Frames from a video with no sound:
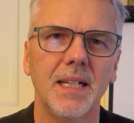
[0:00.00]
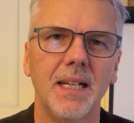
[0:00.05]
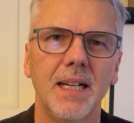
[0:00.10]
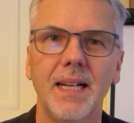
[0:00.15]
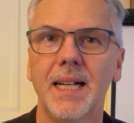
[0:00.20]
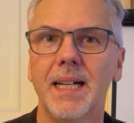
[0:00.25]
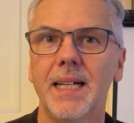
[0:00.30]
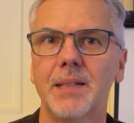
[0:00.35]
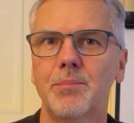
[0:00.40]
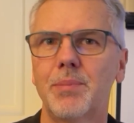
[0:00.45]

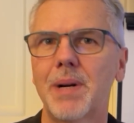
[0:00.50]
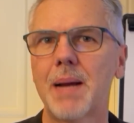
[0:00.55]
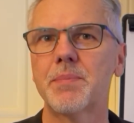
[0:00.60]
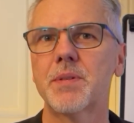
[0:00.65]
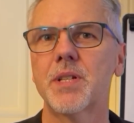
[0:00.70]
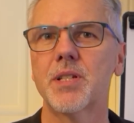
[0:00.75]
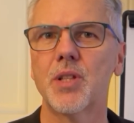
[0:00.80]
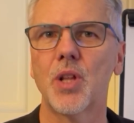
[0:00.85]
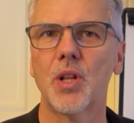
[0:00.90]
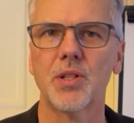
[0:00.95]
and
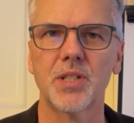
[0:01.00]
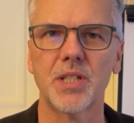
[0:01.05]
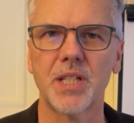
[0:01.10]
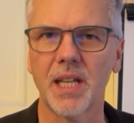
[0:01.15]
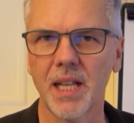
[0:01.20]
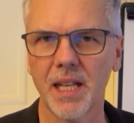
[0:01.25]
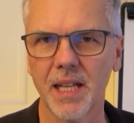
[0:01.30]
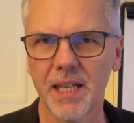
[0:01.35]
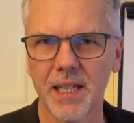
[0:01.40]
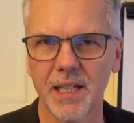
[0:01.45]
perhaps it's not
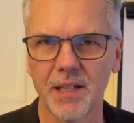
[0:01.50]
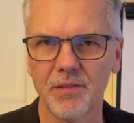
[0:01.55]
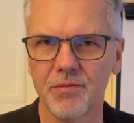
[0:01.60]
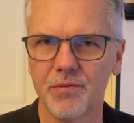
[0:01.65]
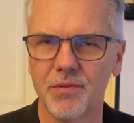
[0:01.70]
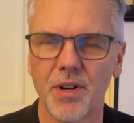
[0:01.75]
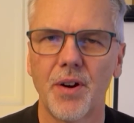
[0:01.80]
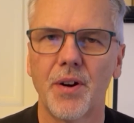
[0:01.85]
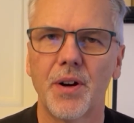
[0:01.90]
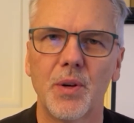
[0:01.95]
selling
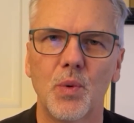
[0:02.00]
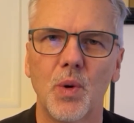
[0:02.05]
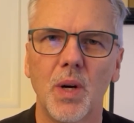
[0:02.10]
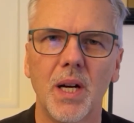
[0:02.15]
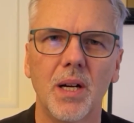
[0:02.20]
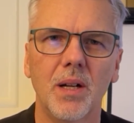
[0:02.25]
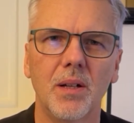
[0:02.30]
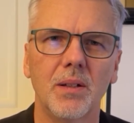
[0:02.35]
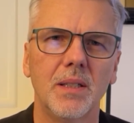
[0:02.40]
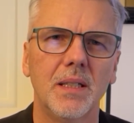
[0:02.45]
very
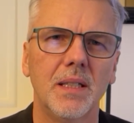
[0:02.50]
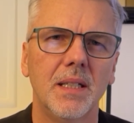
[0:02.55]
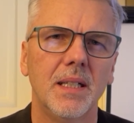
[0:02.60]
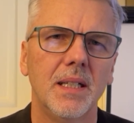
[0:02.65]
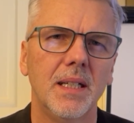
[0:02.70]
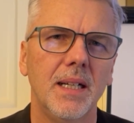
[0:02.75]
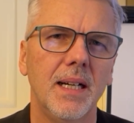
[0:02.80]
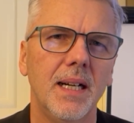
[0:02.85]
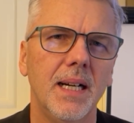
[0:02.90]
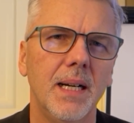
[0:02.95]
well.
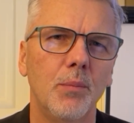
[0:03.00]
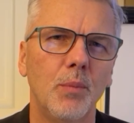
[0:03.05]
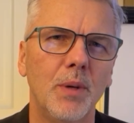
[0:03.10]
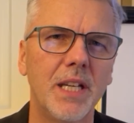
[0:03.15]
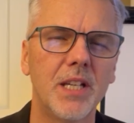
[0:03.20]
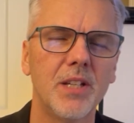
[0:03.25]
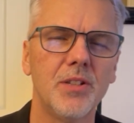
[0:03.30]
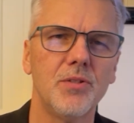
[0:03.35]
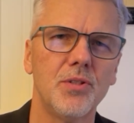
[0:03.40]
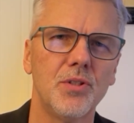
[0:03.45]
And we
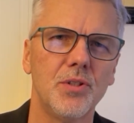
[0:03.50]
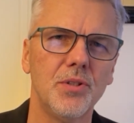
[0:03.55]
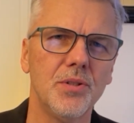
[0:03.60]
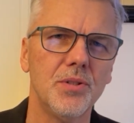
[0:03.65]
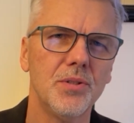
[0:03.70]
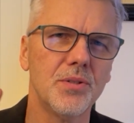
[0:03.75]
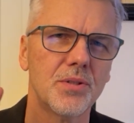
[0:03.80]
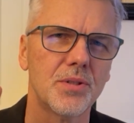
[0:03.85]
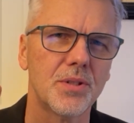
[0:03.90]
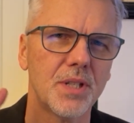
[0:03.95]
can
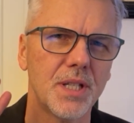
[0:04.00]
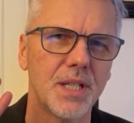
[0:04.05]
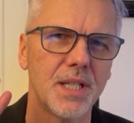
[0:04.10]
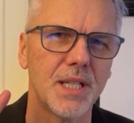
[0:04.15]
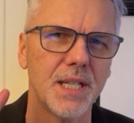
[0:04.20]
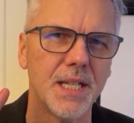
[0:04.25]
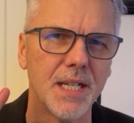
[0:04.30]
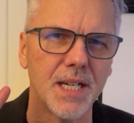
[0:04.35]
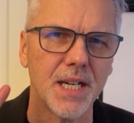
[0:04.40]
use the